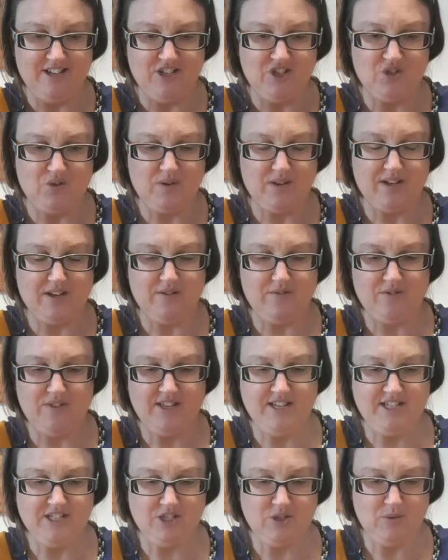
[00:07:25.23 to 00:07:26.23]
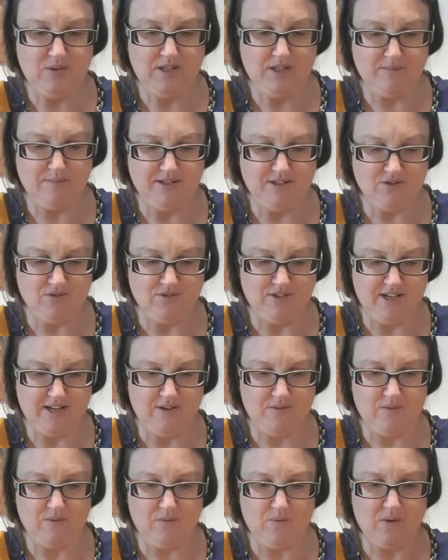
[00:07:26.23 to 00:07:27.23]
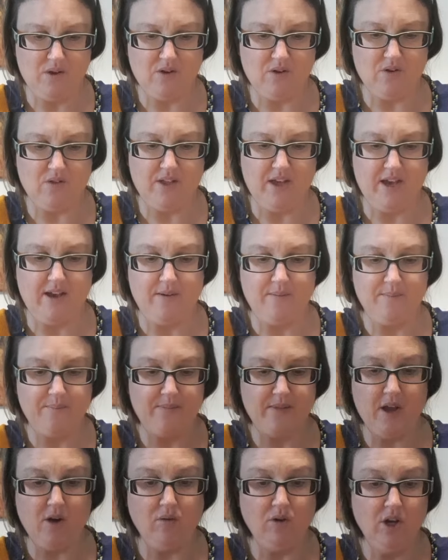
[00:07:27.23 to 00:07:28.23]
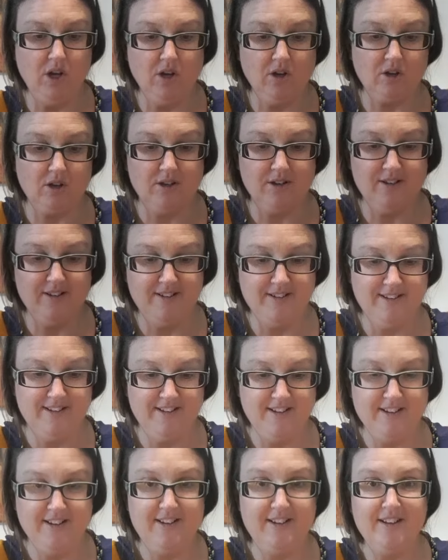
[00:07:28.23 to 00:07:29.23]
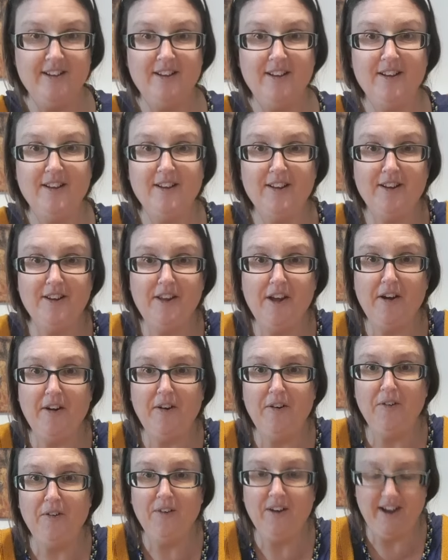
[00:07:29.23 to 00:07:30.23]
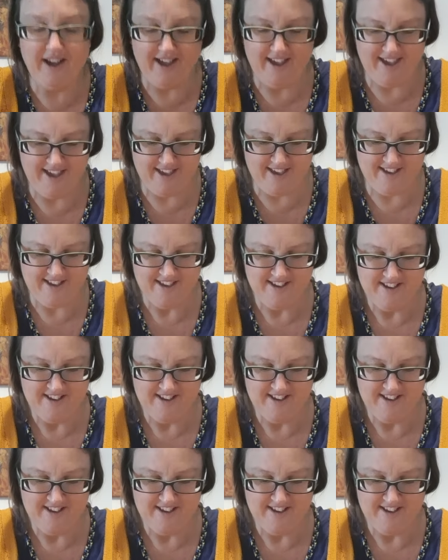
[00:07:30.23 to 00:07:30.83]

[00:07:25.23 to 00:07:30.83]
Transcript: Should we go for these two in the middle now? What have we got there? Oh, look! No way!